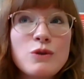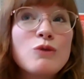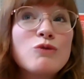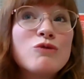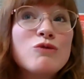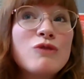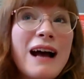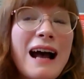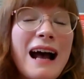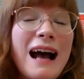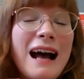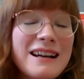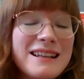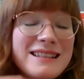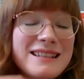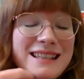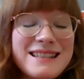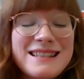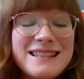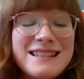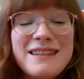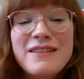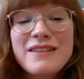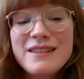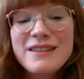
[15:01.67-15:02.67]
or
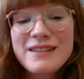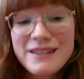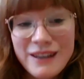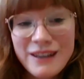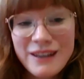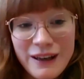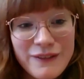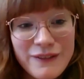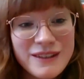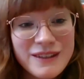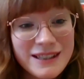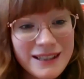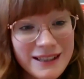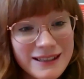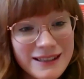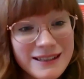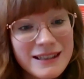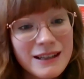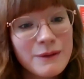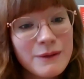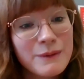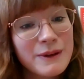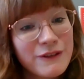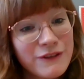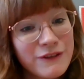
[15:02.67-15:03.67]
accessing the services
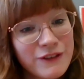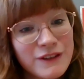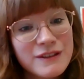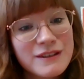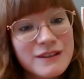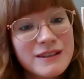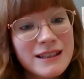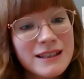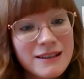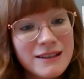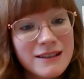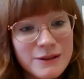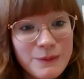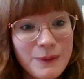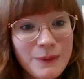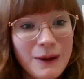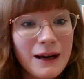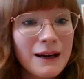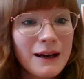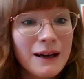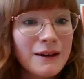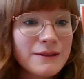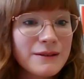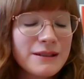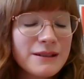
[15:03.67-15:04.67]
that we funded as
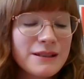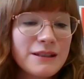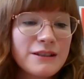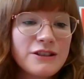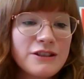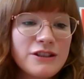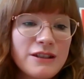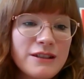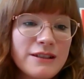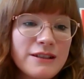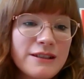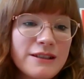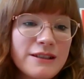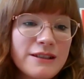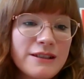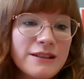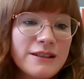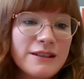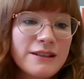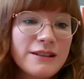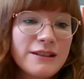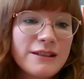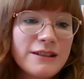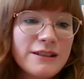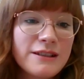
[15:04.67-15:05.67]
well, such as,
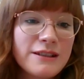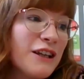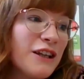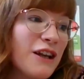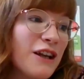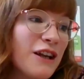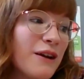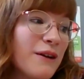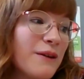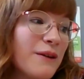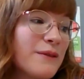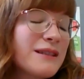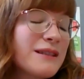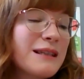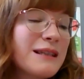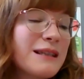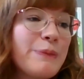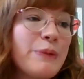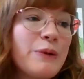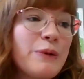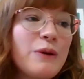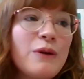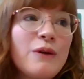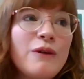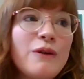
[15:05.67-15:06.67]

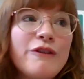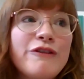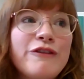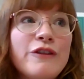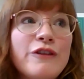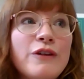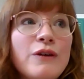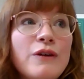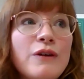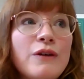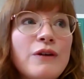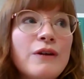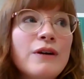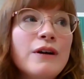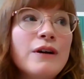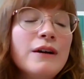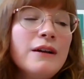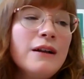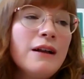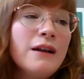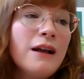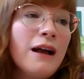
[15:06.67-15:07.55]
support for